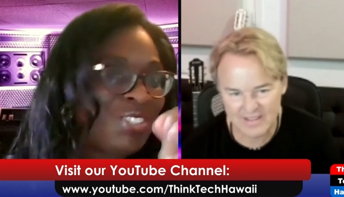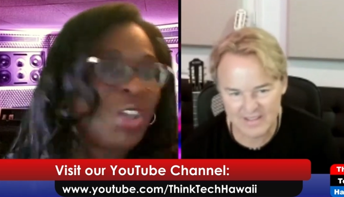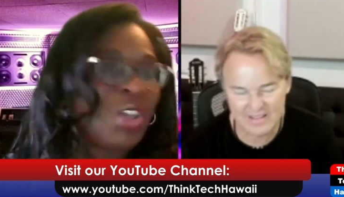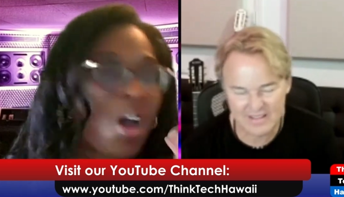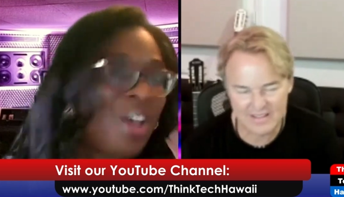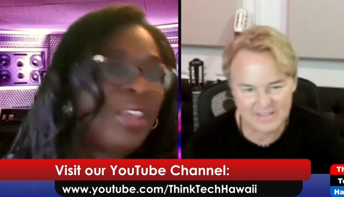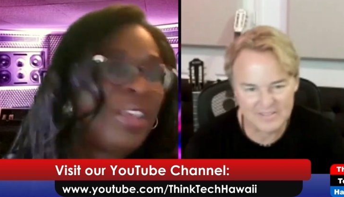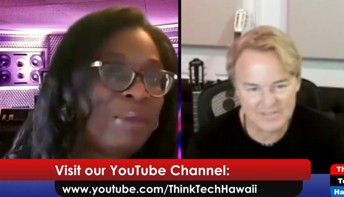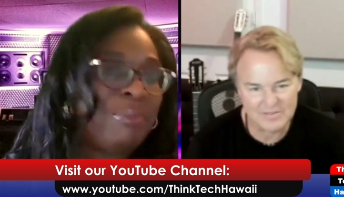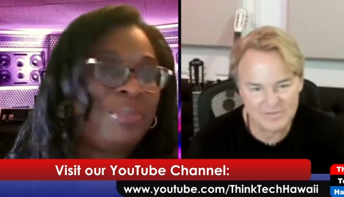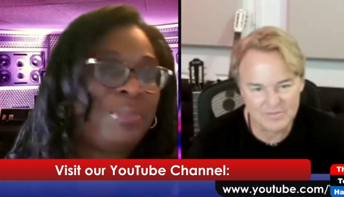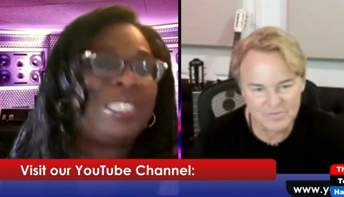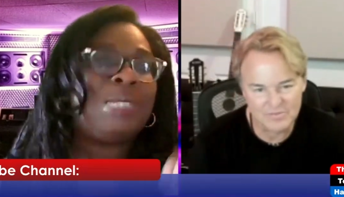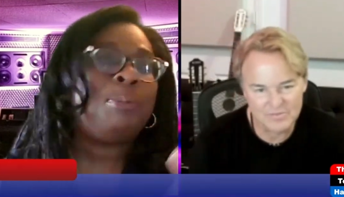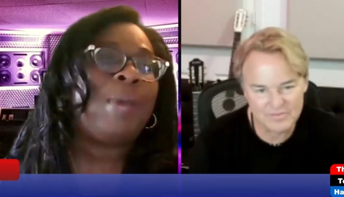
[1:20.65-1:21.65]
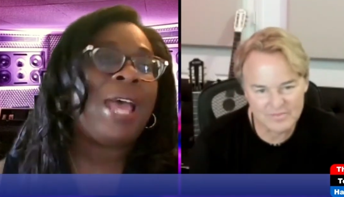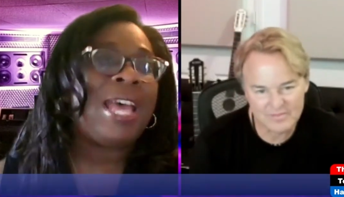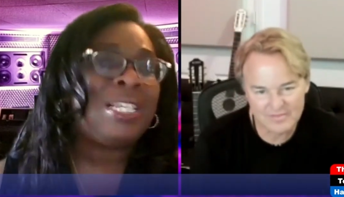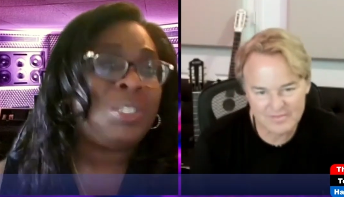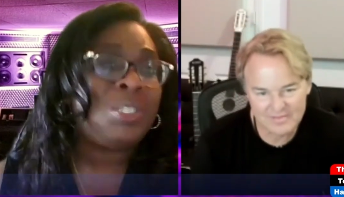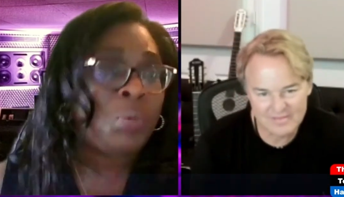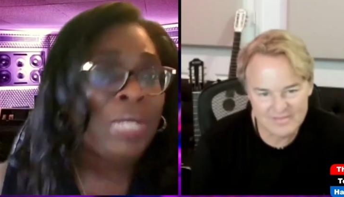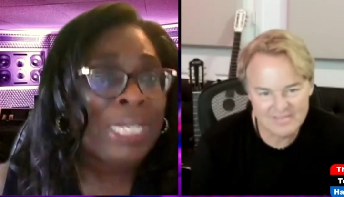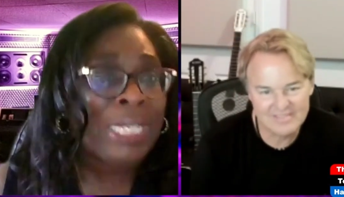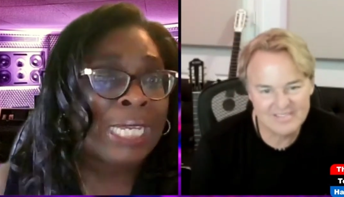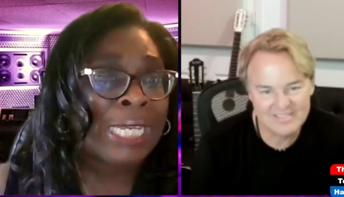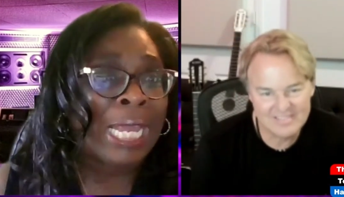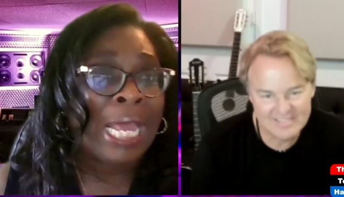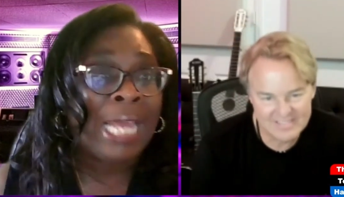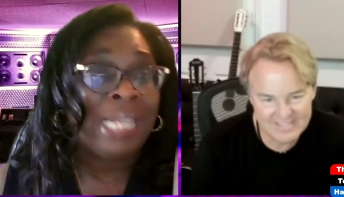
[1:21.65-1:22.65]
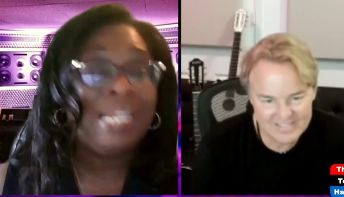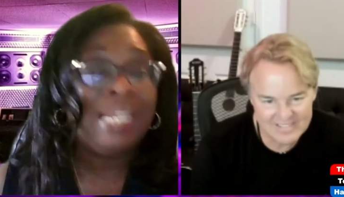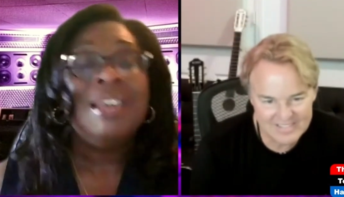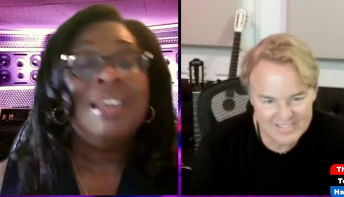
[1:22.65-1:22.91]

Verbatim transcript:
Speaker 1: saw him this past weekend.